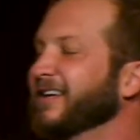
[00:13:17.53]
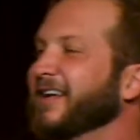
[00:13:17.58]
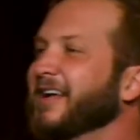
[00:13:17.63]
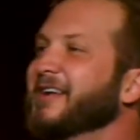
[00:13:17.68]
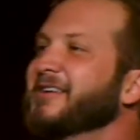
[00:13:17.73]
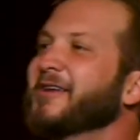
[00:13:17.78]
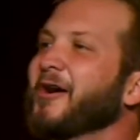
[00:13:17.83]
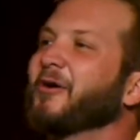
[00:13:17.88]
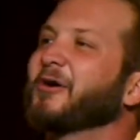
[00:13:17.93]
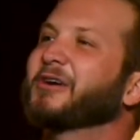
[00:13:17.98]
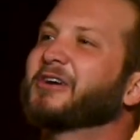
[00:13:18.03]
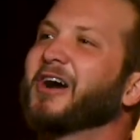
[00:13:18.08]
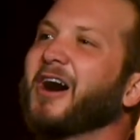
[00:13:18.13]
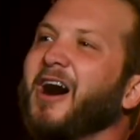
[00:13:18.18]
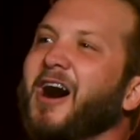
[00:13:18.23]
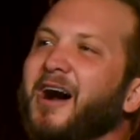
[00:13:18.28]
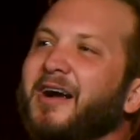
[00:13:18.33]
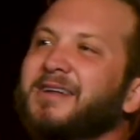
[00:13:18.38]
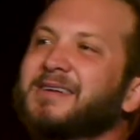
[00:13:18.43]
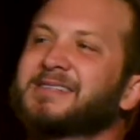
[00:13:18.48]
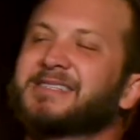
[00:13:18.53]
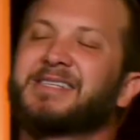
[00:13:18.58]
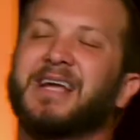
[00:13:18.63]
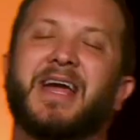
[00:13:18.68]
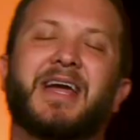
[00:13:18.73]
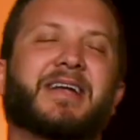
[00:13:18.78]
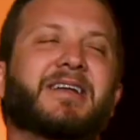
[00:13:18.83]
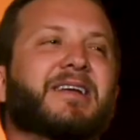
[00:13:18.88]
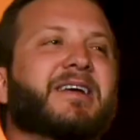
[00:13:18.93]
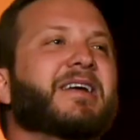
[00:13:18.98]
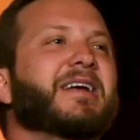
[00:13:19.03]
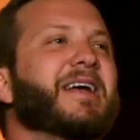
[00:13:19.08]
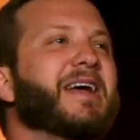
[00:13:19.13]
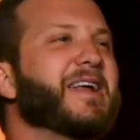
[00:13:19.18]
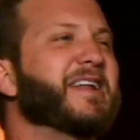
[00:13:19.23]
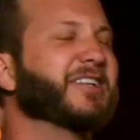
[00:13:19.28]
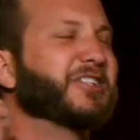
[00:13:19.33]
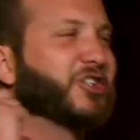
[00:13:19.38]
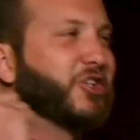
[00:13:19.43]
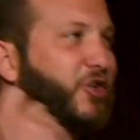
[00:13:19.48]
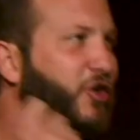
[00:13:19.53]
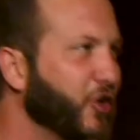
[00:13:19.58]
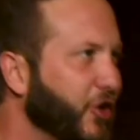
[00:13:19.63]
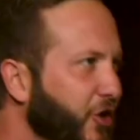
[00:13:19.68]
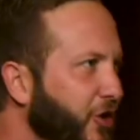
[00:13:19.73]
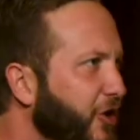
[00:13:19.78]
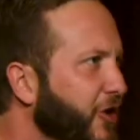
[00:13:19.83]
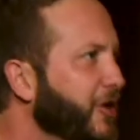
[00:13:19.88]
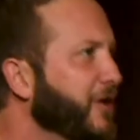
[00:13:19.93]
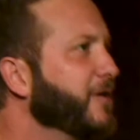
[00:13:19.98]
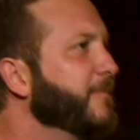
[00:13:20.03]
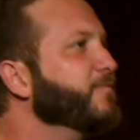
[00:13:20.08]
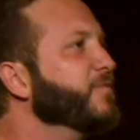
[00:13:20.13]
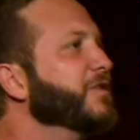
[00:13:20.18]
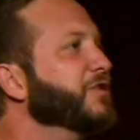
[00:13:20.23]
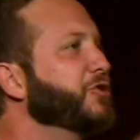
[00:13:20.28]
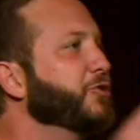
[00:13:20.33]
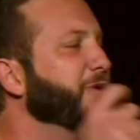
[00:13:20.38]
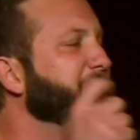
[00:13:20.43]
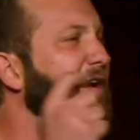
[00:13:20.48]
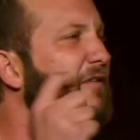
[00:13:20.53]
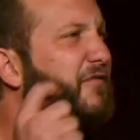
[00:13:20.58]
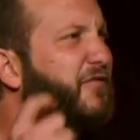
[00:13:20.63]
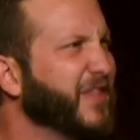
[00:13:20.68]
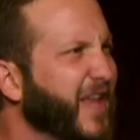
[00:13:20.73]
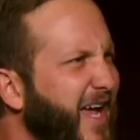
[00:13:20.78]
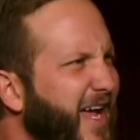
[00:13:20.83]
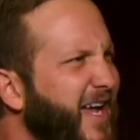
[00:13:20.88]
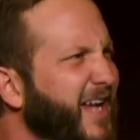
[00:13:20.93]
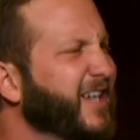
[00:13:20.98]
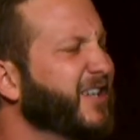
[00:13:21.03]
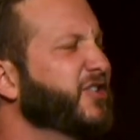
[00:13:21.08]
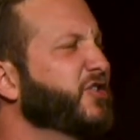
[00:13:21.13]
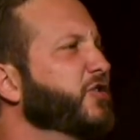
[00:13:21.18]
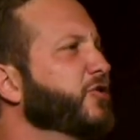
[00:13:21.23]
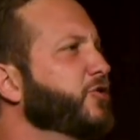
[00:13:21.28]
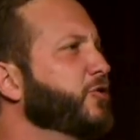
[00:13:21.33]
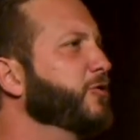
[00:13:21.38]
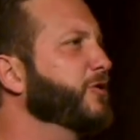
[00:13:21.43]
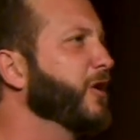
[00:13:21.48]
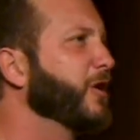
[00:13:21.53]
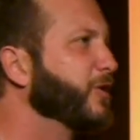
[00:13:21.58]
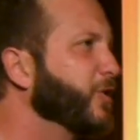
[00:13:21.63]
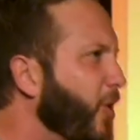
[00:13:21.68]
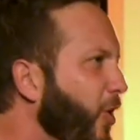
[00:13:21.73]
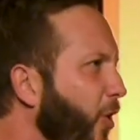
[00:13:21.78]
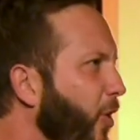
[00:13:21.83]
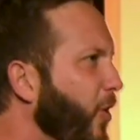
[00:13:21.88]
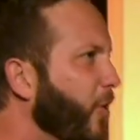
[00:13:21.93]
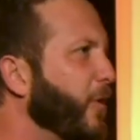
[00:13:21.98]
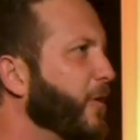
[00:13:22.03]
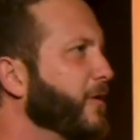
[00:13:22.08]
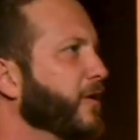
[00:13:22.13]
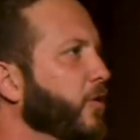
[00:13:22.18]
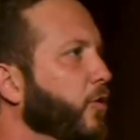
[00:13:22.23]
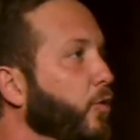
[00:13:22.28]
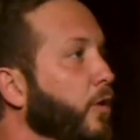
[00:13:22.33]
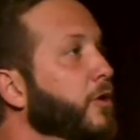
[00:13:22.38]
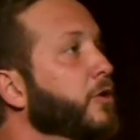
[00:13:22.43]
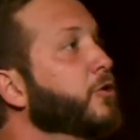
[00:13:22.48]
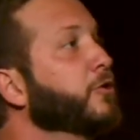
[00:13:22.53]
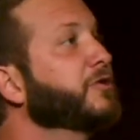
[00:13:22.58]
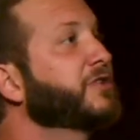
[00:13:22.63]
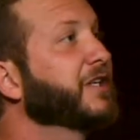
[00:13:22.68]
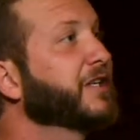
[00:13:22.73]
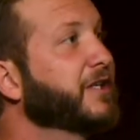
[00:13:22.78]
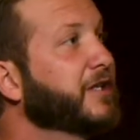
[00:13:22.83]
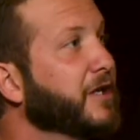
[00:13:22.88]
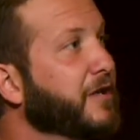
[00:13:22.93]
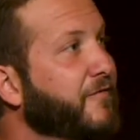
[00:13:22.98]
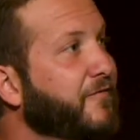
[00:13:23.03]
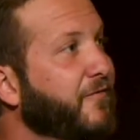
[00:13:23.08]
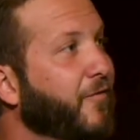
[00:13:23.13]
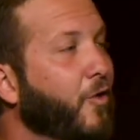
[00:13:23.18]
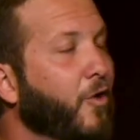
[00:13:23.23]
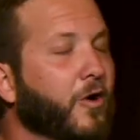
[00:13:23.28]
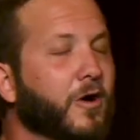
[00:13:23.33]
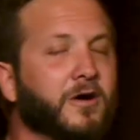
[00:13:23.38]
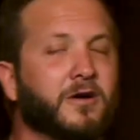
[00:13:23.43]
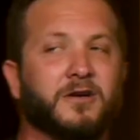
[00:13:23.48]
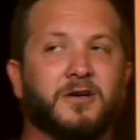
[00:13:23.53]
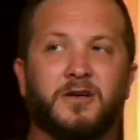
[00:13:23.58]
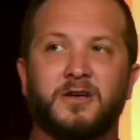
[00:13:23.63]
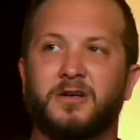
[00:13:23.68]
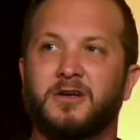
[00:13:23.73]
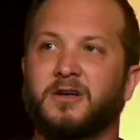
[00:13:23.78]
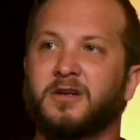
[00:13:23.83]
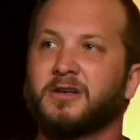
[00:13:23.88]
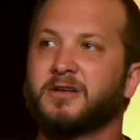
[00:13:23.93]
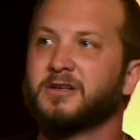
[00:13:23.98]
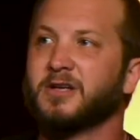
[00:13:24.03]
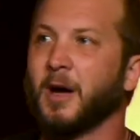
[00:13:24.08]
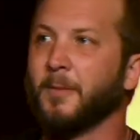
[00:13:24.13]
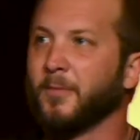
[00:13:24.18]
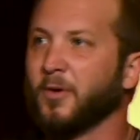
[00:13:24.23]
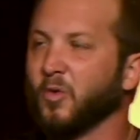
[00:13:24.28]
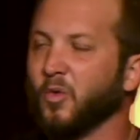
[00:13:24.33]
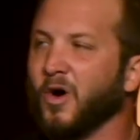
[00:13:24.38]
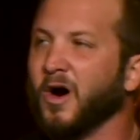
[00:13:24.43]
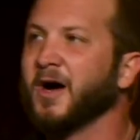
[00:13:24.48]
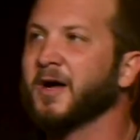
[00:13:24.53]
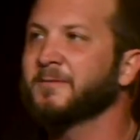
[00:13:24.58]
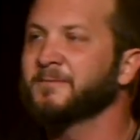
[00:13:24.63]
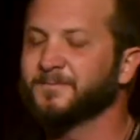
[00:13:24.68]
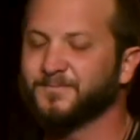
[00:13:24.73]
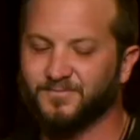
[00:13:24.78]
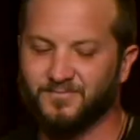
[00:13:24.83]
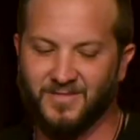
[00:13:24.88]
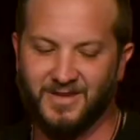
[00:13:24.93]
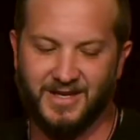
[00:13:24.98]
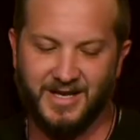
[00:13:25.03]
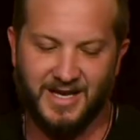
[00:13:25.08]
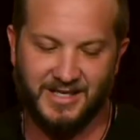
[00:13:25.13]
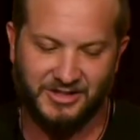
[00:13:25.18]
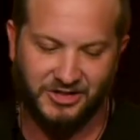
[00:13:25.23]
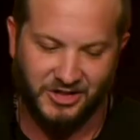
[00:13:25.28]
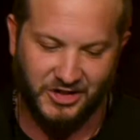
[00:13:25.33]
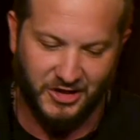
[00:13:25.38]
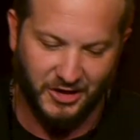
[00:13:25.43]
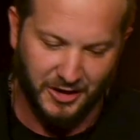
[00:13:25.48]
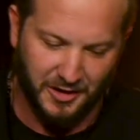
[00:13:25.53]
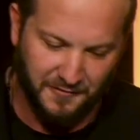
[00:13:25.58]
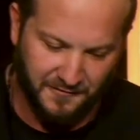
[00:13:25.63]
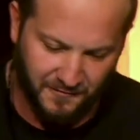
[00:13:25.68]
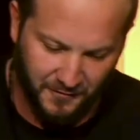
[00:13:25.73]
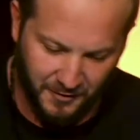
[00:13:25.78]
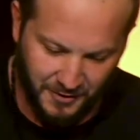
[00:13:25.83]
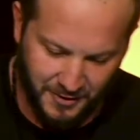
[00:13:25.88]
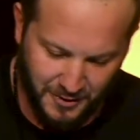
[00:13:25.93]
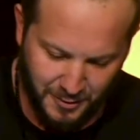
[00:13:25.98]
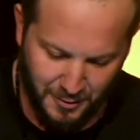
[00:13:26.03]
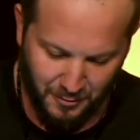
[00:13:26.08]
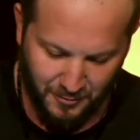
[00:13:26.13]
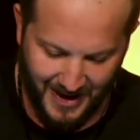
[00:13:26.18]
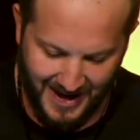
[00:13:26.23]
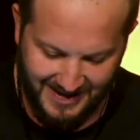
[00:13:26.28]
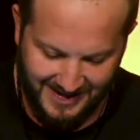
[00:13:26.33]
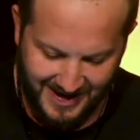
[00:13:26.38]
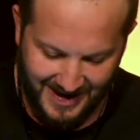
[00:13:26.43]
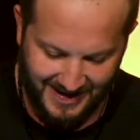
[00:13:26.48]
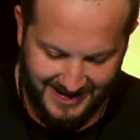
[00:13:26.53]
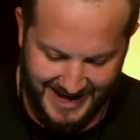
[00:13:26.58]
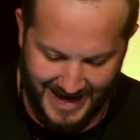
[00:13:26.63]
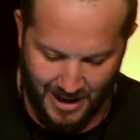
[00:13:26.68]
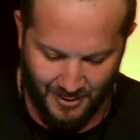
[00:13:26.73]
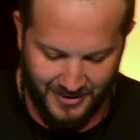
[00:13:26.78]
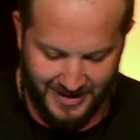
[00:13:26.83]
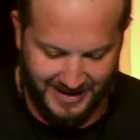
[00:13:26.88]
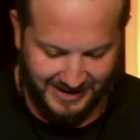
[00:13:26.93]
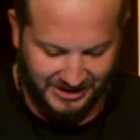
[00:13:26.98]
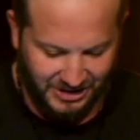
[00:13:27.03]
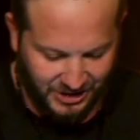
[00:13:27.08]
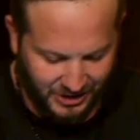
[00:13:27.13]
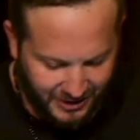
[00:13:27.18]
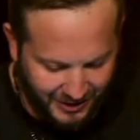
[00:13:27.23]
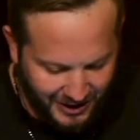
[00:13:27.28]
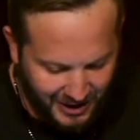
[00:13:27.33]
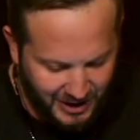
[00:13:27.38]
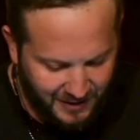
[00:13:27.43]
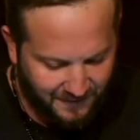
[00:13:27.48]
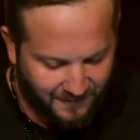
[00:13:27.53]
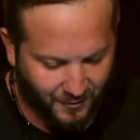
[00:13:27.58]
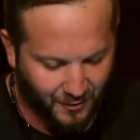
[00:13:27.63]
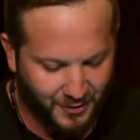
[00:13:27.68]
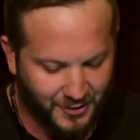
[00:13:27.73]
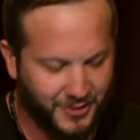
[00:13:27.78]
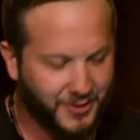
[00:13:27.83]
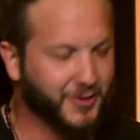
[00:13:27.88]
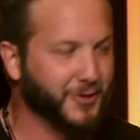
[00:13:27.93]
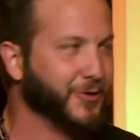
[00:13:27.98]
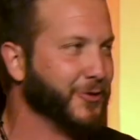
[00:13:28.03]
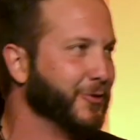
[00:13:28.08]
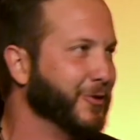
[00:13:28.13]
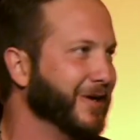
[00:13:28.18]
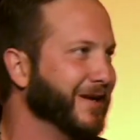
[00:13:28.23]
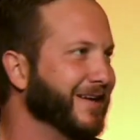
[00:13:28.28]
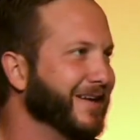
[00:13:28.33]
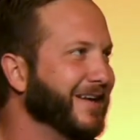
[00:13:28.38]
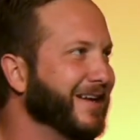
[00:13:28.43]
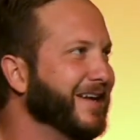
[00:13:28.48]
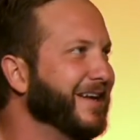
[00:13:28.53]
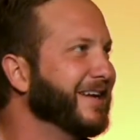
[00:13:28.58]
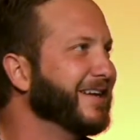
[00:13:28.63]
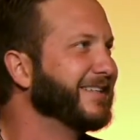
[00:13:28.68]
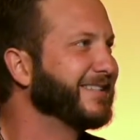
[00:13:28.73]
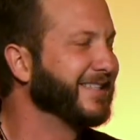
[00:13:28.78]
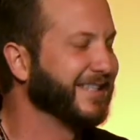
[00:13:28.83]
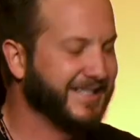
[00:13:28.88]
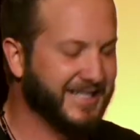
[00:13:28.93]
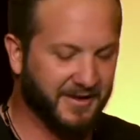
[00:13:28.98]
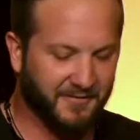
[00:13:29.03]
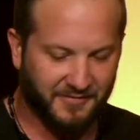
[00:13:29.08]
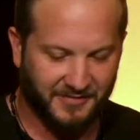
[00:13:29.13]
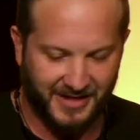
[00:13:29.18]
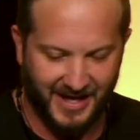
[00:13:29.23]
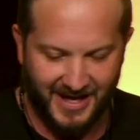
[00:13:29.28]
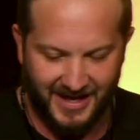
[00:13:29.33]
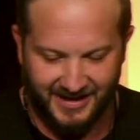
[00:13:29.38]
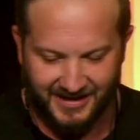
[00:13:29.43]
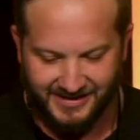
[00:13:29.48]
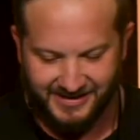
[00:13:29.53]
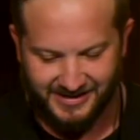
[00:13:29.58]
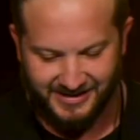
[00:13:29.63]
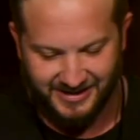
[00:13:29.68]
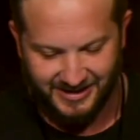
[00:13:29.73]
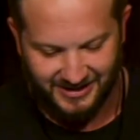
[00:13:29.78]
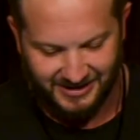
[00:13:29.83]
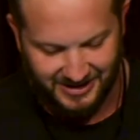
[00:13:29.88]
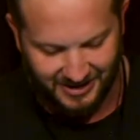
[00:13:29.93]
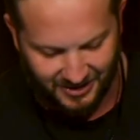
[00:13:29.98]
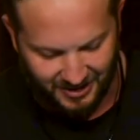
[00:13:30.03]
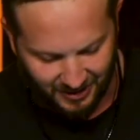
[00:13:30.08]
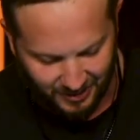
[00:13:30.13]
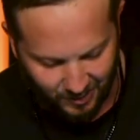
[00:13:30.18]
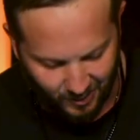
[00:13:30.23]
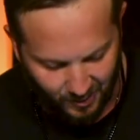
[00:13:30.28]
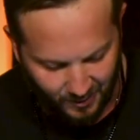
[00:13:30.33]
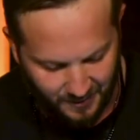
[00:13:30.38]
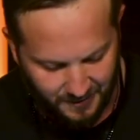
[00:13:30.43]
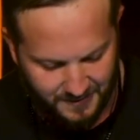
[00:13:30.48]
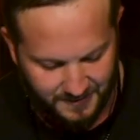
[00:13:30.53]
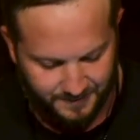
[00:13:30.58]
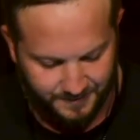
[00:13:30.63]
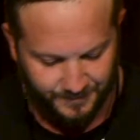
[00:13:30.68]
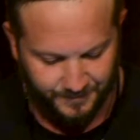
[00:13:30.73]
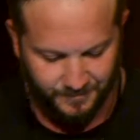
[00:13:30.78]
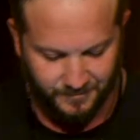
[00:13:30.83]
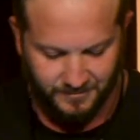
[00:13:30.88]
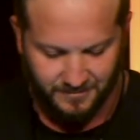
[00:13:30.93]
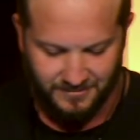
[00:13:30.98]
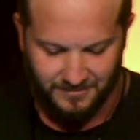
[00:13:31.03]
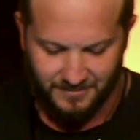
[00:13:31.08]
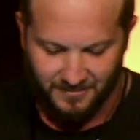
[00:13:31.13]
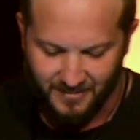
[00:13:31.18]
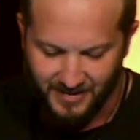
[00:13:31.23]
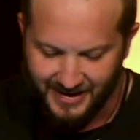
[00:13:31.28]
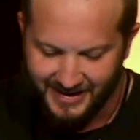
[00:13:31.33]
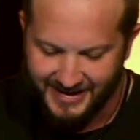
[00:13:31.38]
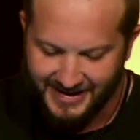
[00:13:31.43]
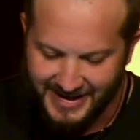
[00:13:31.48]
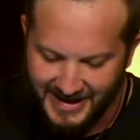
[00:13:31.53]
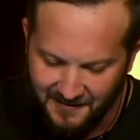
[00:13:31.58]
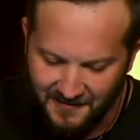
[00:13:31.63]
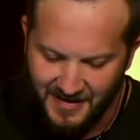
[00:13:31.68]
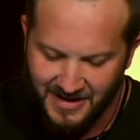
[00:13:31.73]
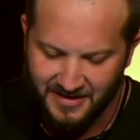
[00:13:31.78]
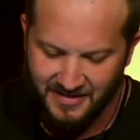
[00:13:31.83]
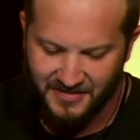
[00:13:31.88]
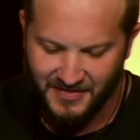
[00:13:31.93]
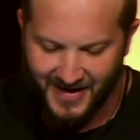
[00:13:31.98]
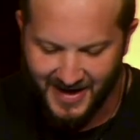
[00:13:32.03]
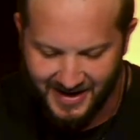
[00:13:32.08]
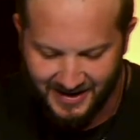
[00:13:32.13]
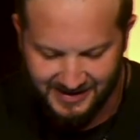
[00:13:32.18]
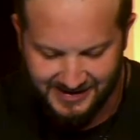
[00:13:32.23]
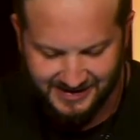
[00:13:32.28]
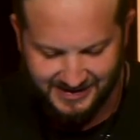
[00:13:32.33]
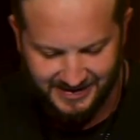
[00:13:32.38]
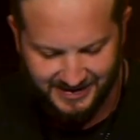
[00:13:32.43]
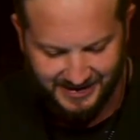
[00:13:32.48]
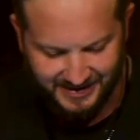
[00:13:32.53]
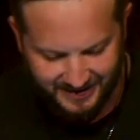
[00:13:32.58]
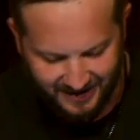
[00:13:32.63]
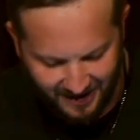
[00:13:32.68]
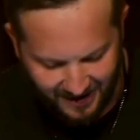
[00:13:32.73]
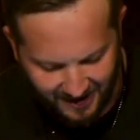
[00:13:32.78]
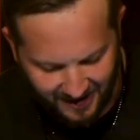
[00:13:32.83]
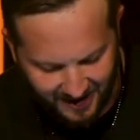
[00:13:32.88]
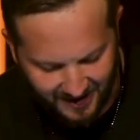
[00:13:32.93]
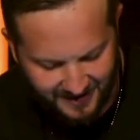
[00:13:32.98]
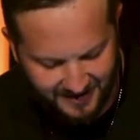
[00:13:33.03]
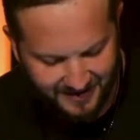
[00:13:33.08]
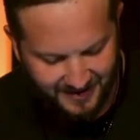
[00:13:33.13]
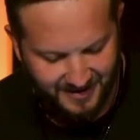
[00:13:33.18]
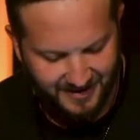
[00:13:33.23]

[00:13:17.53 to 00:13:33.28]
No, God is saying it is good to give thanks to the Lord. Well, who's it good for? Number one, it's good for you. Write that down. It's good for you to give thanks to the Lord. Giving thanks to God